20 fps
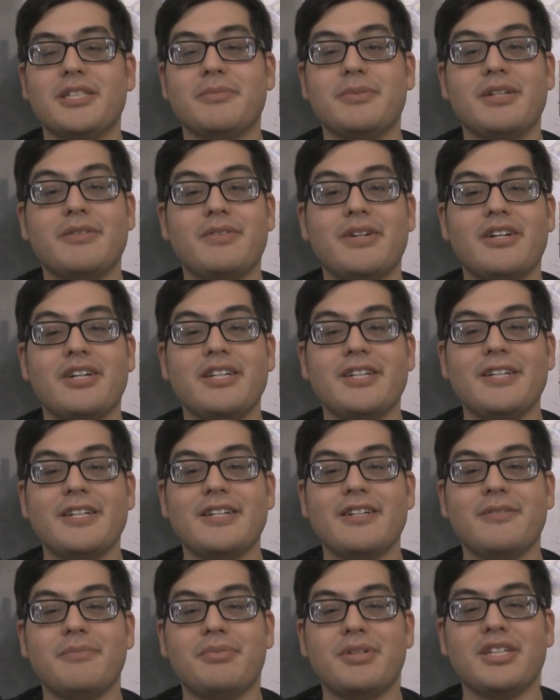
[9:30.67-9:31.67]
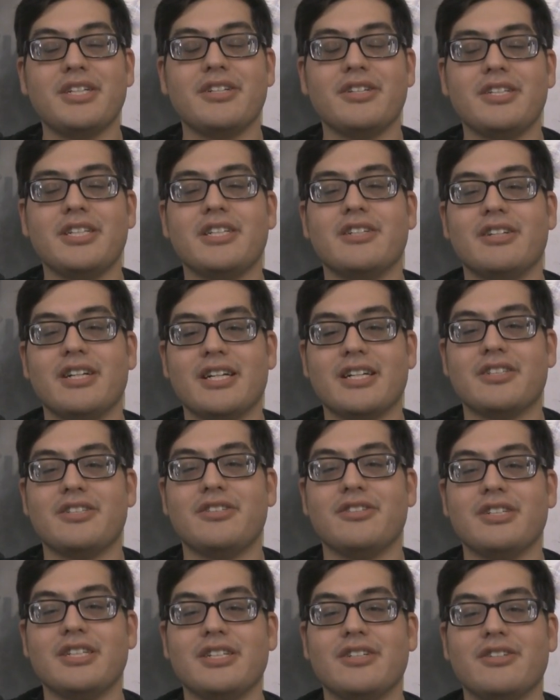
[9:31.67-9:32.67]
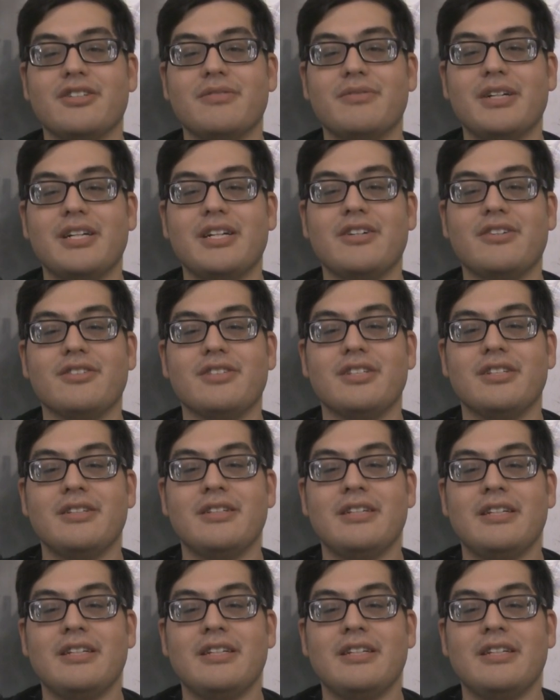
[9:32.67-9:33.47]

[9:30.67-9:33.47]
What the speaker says: It's been a very, pretty good year, actually, all around.